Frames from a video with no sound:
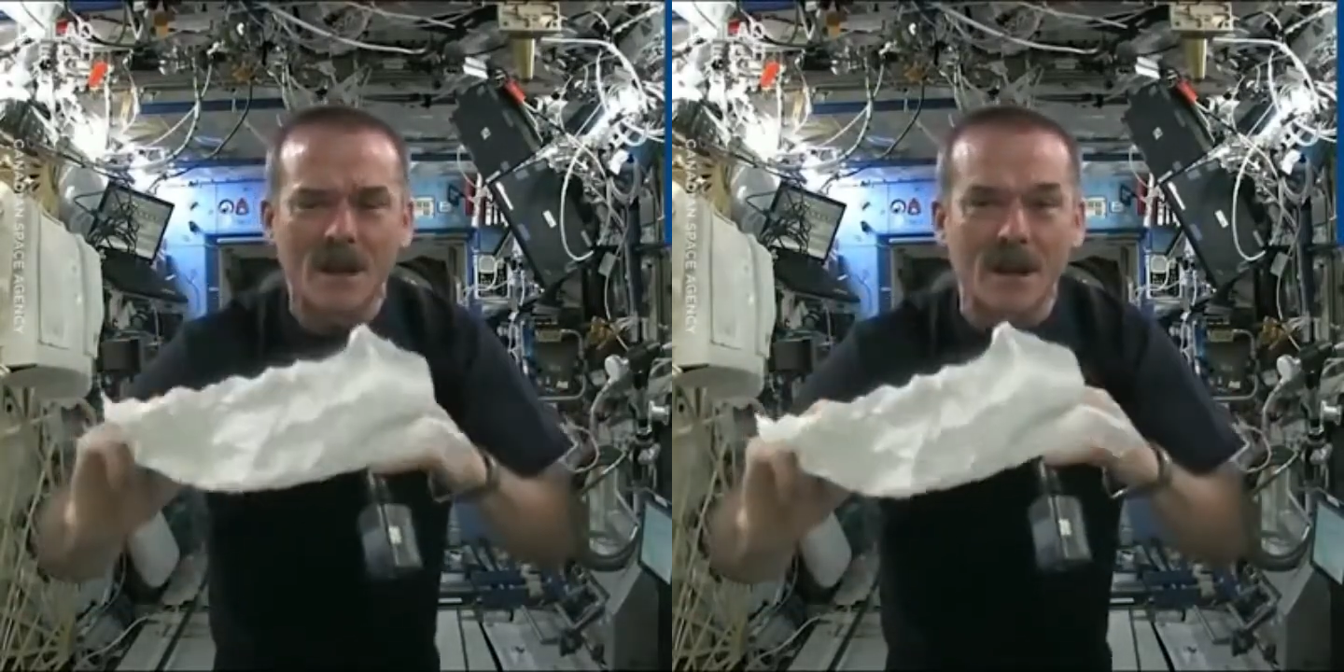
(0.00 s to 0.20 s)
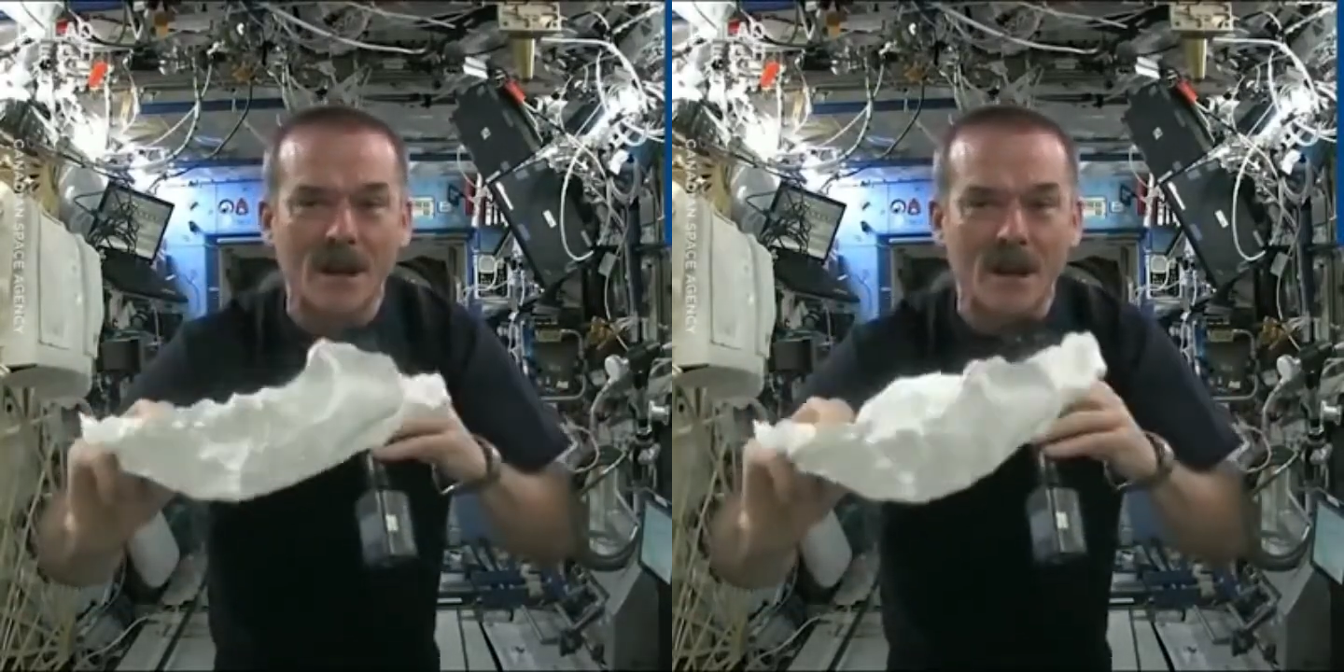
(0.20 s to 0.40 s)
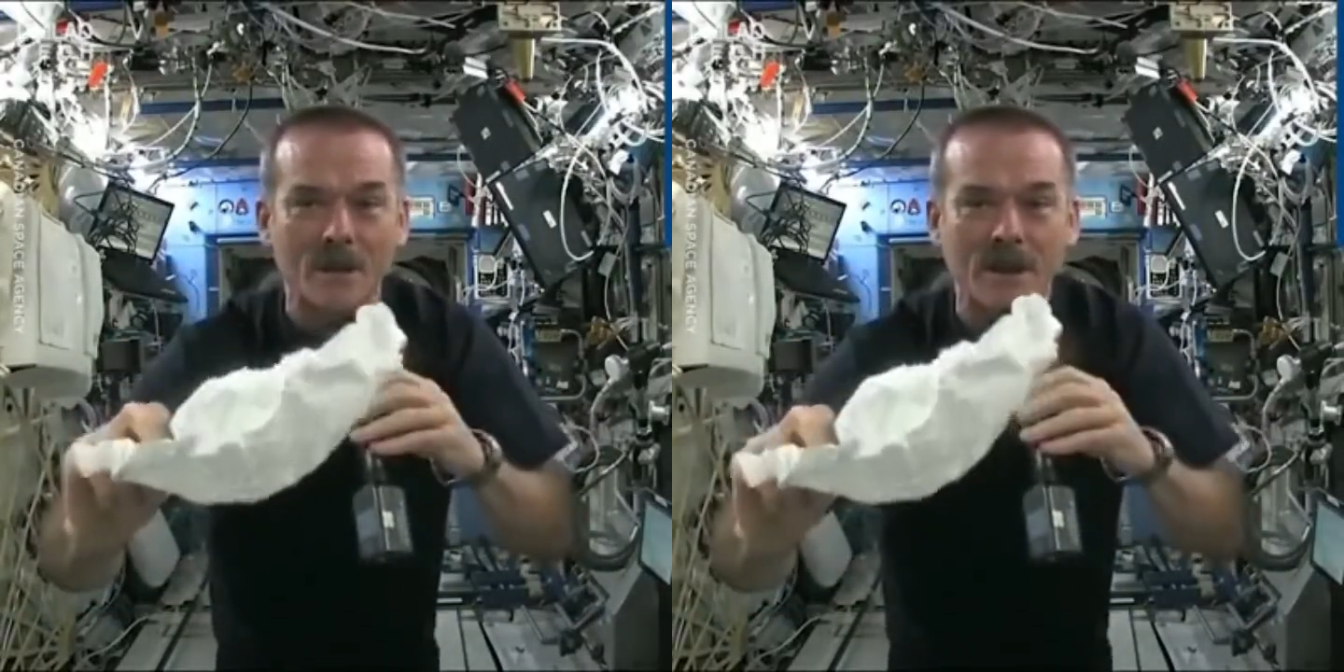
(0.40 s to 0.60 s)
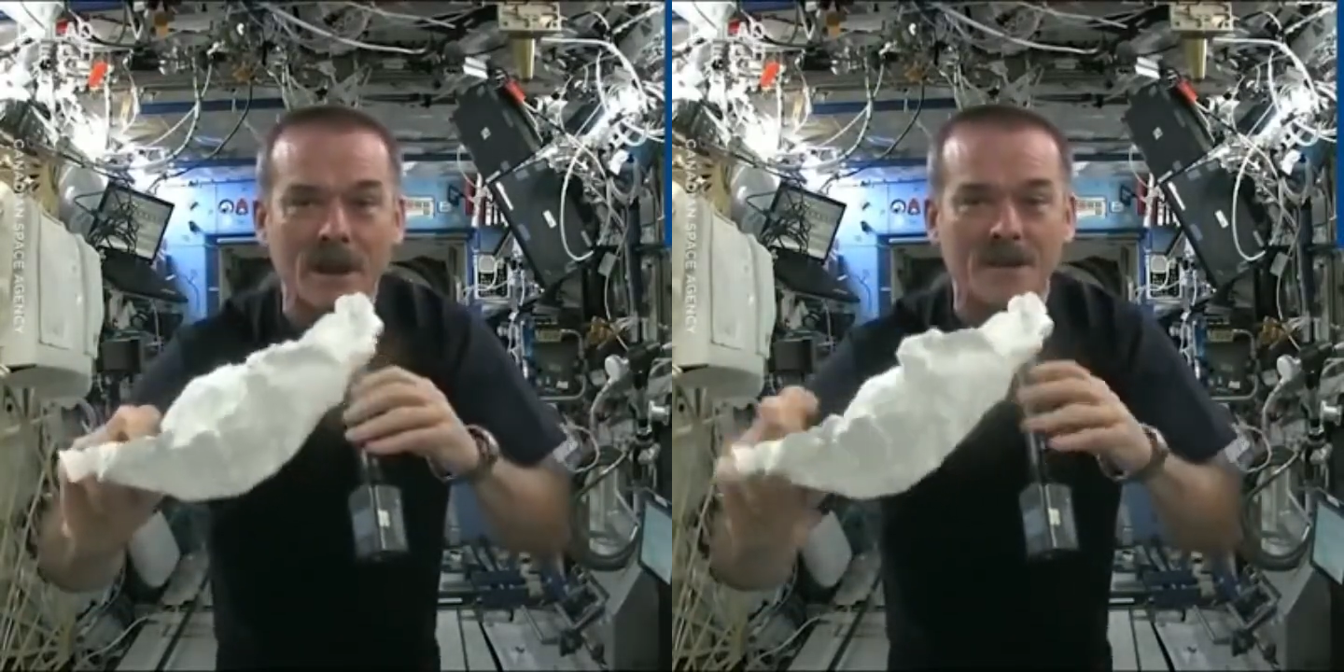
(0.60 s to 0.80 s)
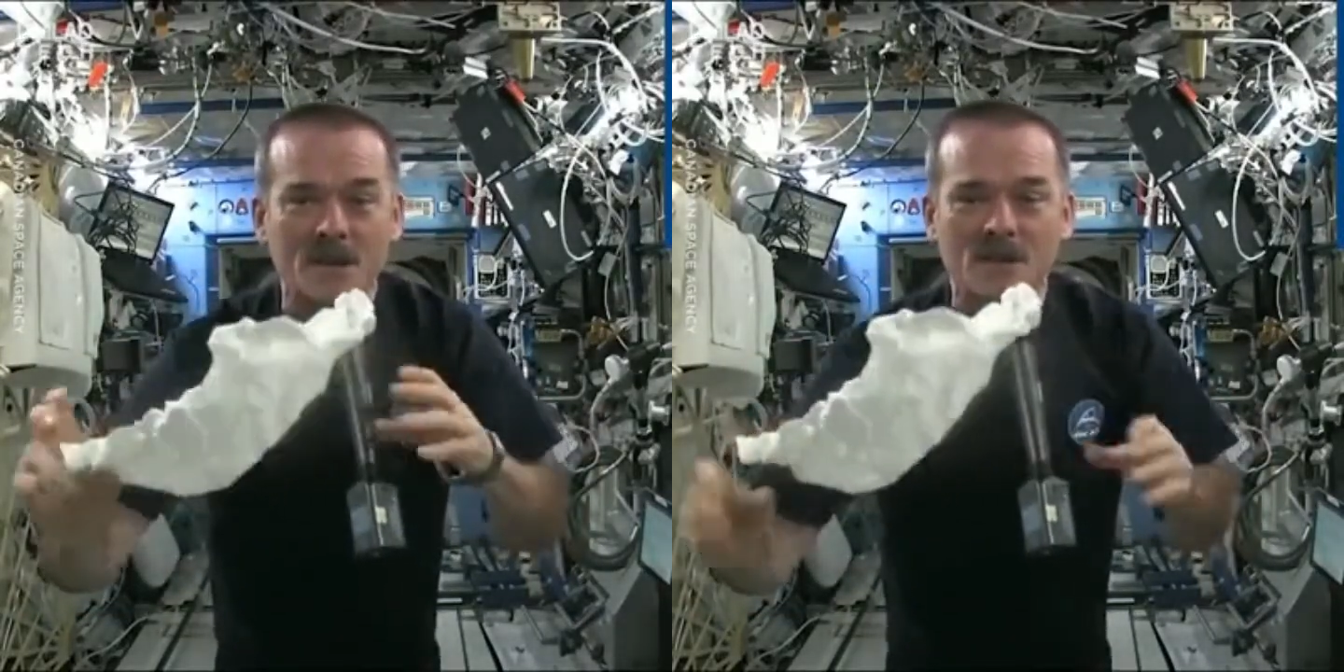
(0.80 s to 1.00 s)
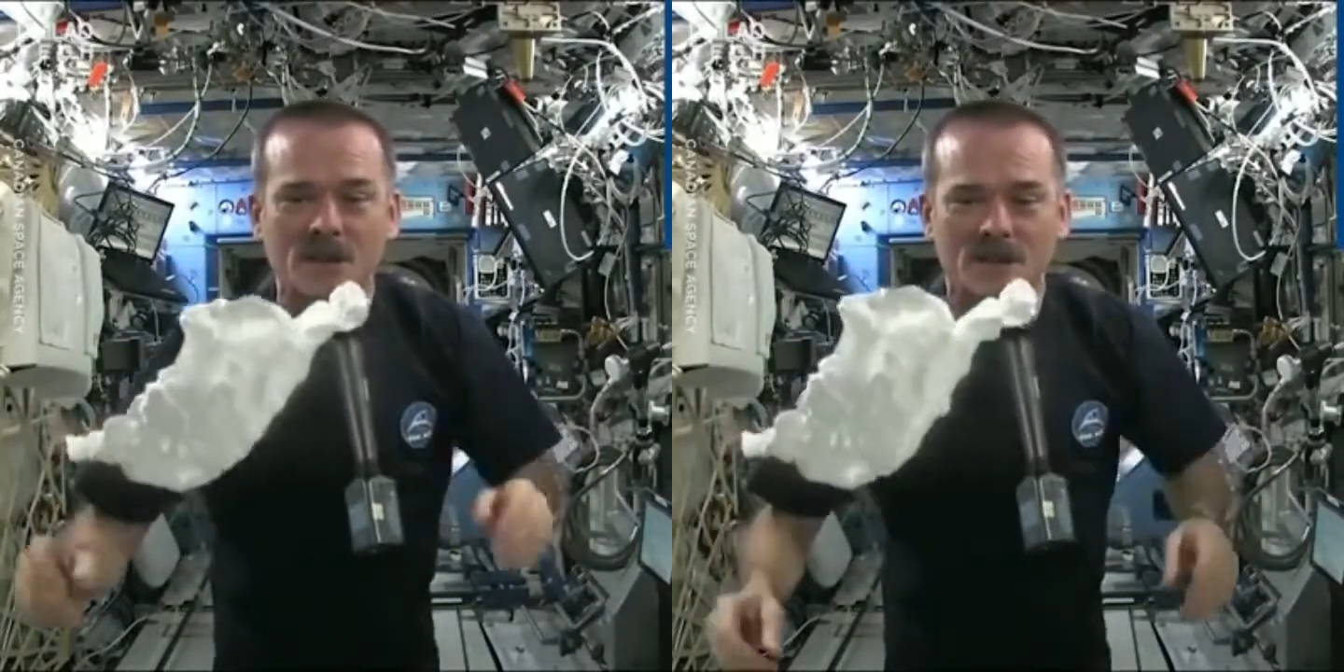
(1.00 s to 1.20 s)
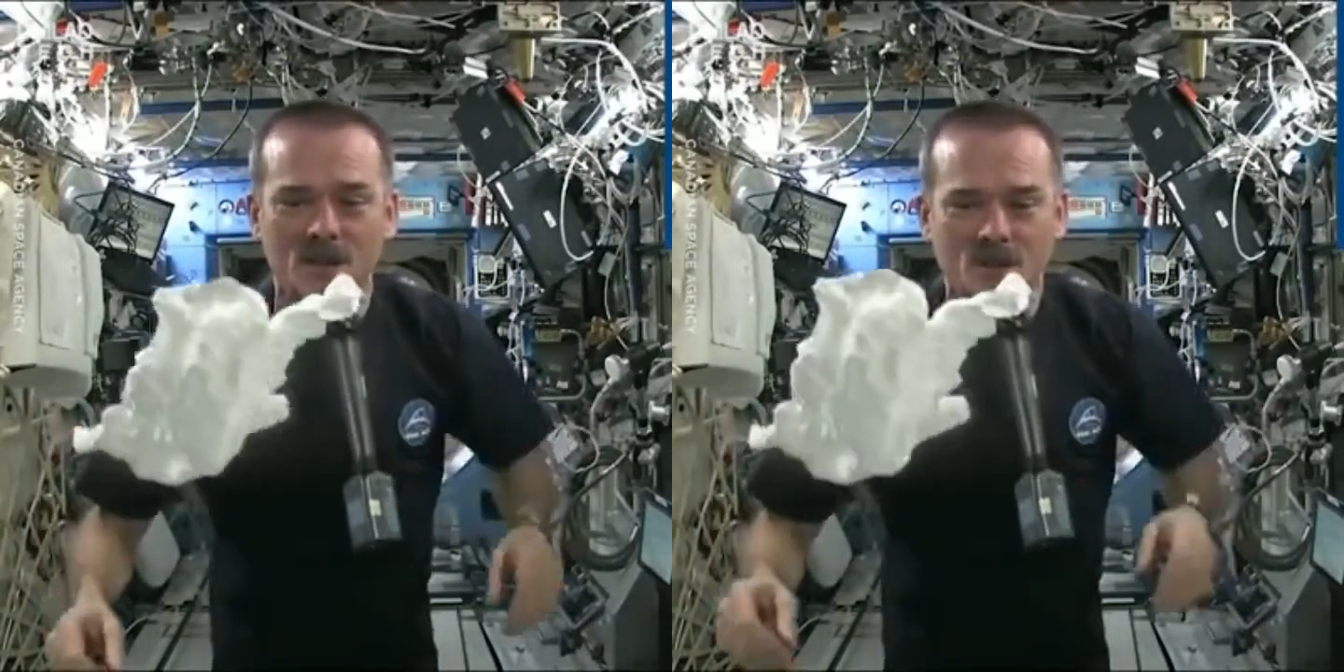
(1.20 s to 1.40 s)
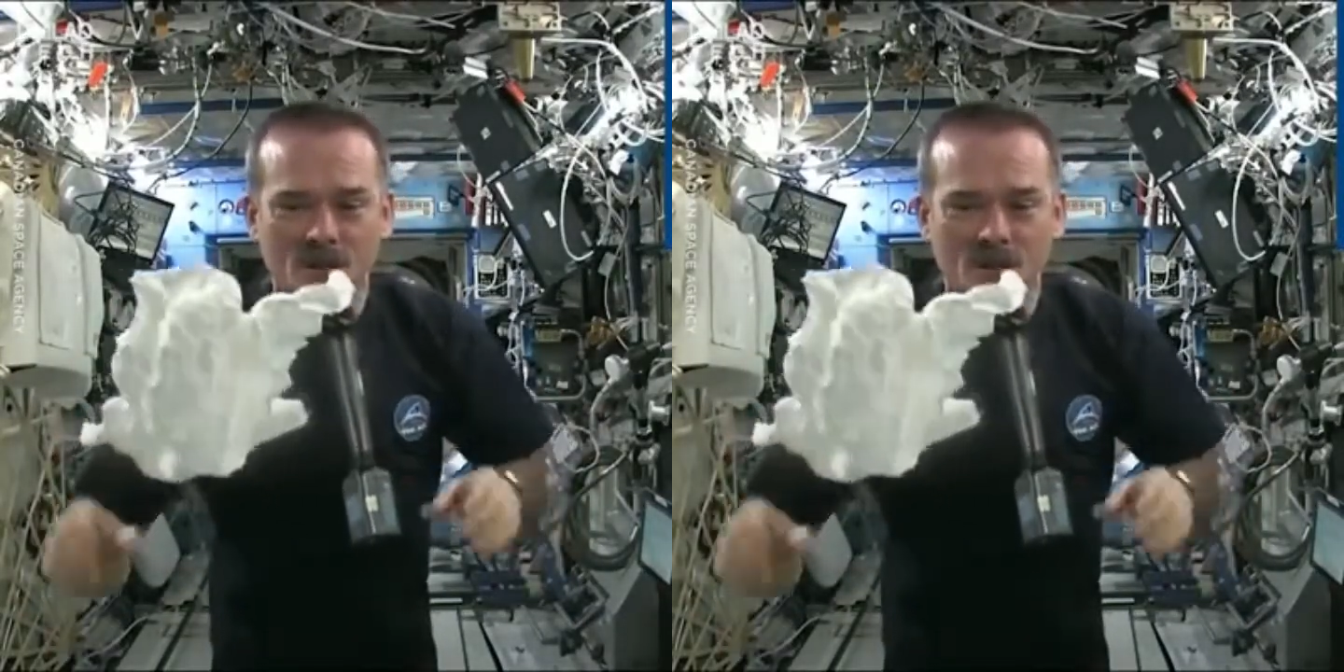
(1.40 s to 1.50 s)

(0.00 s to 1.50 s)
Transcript: And now I'm going to get this